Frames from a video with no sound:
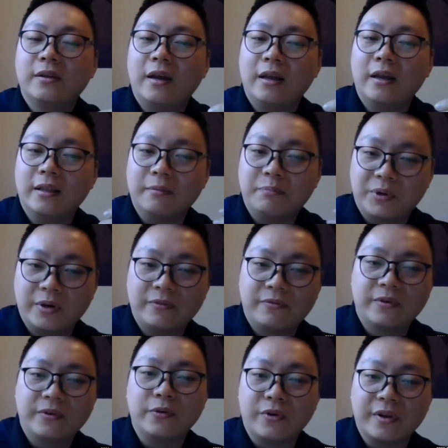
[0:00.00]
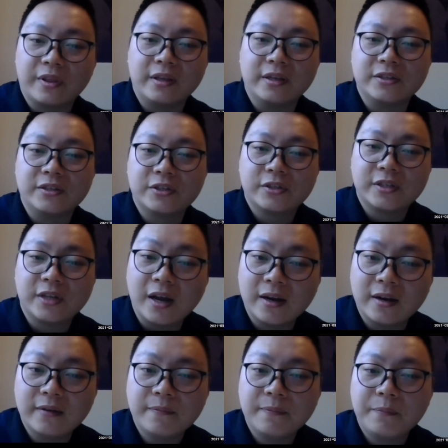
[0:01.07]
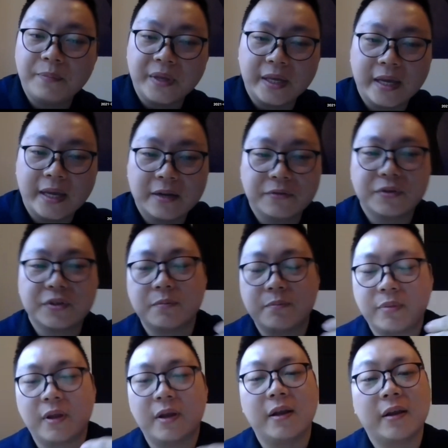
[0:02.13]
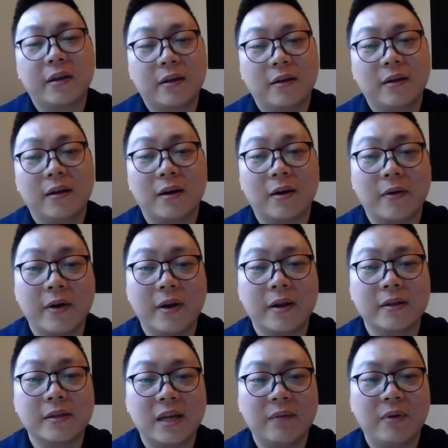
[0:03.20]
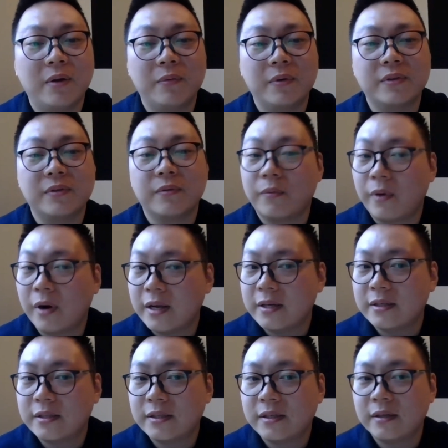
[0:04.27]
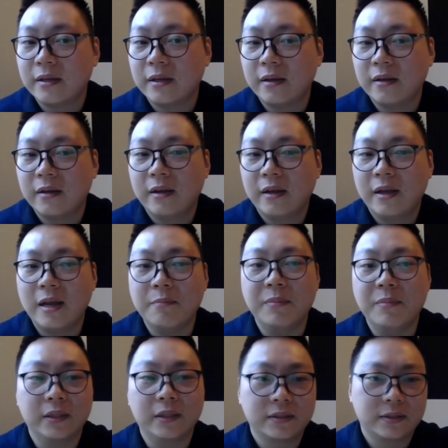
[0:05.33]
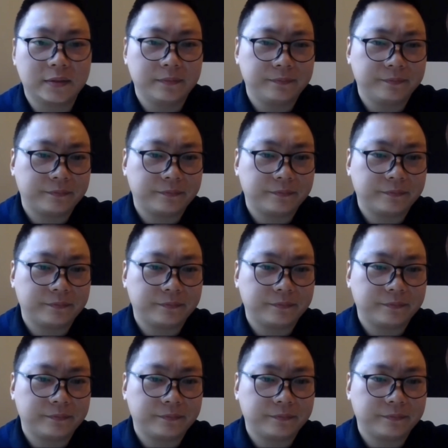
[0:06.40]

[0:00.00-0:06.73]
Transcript: the periphery Northeast China began to supply Korea and Taiwan with rice and millets.